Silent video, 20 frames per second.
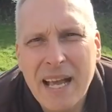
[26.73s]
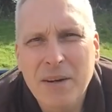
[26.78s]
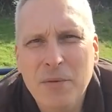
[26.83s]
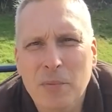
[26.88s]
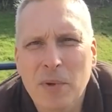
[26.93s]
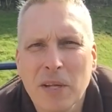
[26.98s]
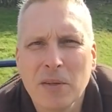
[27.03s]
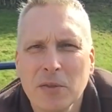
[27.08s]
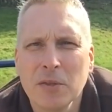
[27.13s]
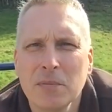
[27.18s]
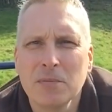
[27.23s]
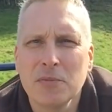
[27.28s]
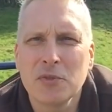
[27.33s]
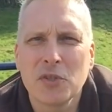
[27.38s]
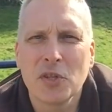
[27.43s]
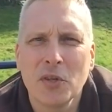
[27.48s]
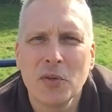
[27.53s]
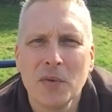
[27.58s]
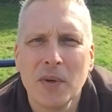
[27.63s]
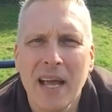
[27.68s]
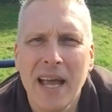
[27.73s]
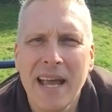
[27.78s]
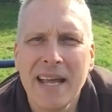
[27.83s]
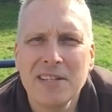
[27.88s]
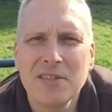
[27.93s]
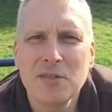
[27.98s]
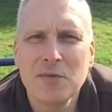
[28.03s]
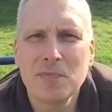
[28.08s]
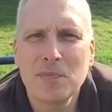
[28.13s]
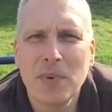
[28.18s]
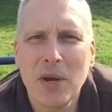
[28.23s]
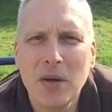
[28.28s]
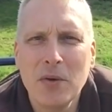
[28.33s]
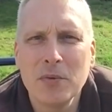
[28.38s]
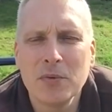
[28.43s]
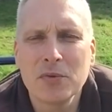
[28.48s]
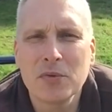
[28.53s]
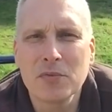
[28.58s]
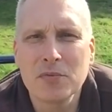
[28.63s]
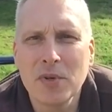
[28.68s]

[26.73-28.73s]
and welcome to Ed's Boat.